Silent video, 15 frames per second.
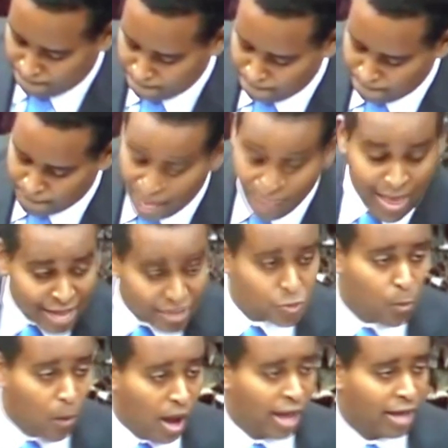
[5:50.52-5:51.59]
And that's
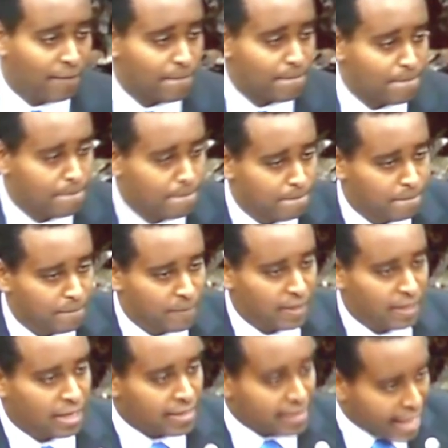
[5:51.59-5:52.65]
why,
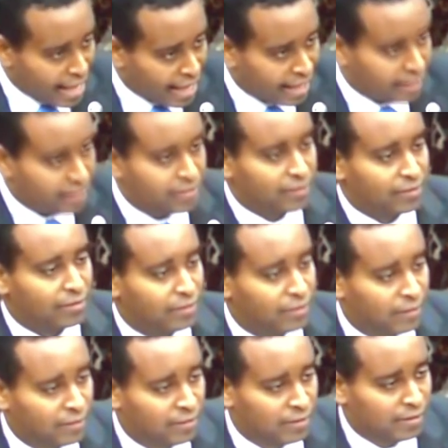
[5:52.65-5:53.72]
in the end,
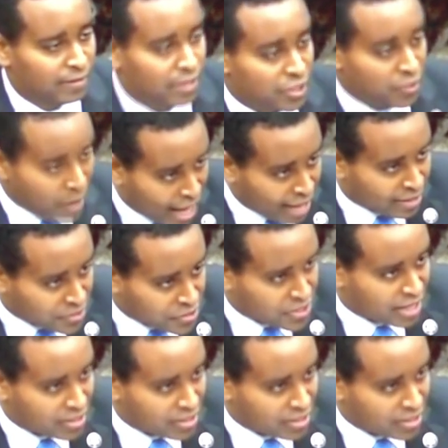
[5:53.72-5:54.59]
the United States